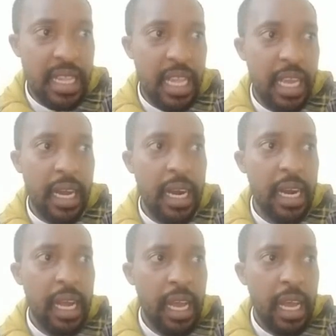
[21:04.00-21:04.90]
can.
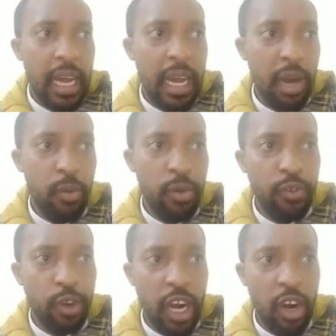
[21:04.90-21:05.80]
We've
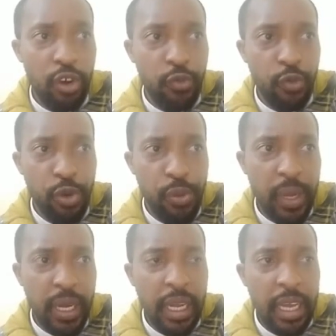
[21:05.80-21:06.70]
got a lot of
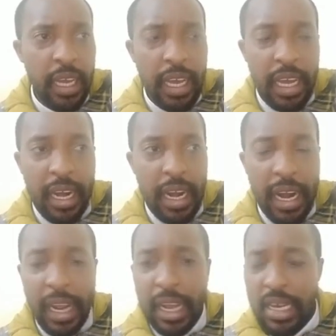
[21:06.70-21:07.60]
goodwill,
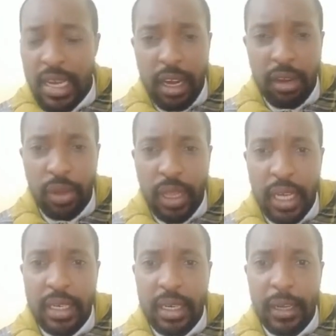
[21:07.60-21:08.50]
and I can tell you
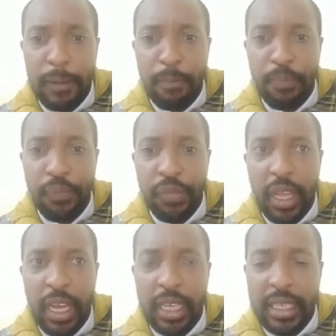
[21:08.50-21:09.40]
that
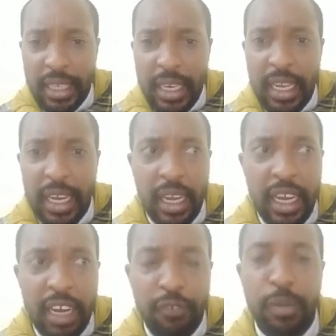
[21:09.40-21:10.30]
a senior
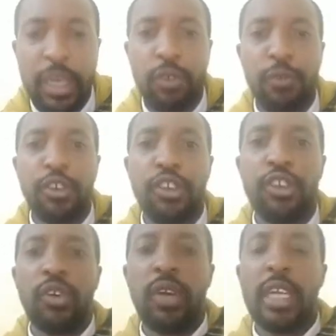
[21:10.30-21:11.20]
government
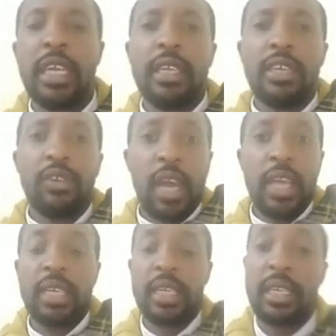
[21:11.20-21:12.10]
official in the
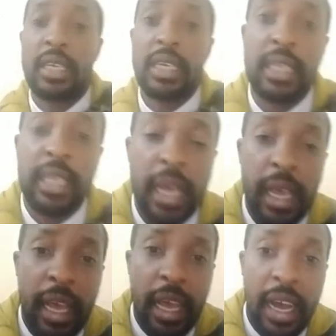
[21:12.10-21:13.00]
United States
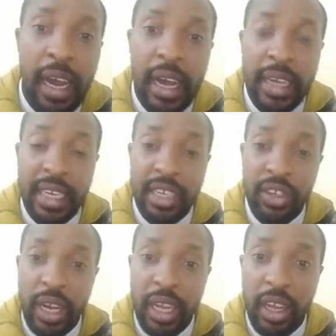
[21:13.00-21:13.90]
has
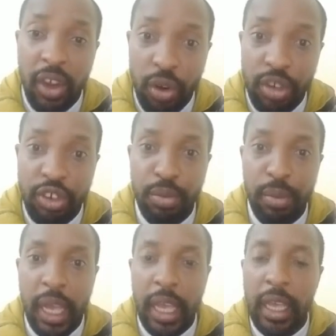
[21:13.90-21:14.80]
actually got to
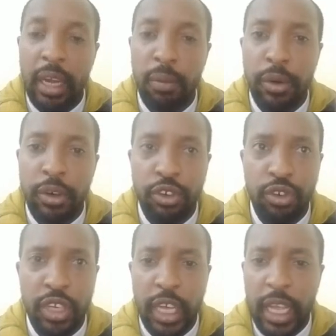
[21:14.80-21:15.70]
my inbox
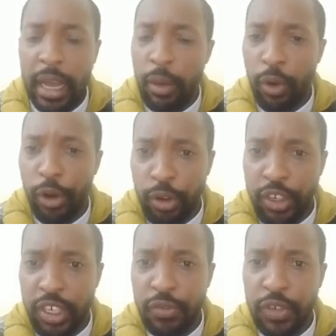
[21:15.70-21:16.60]
today. I will
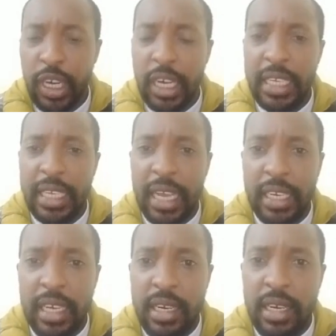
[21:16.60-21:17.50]
not reveal his
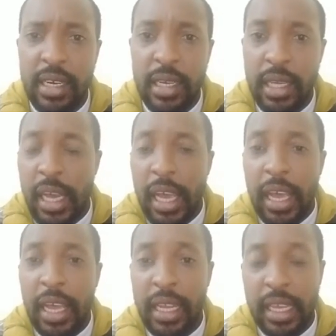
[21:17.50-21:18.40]
identity,
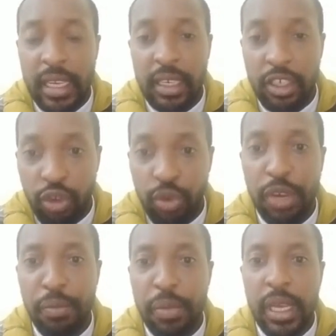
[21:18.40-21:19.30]
and he has
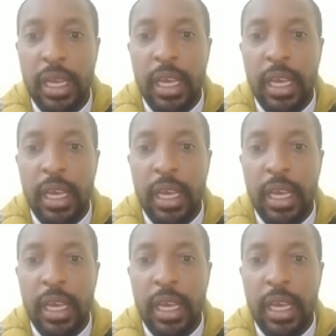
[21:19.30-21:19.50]
assured me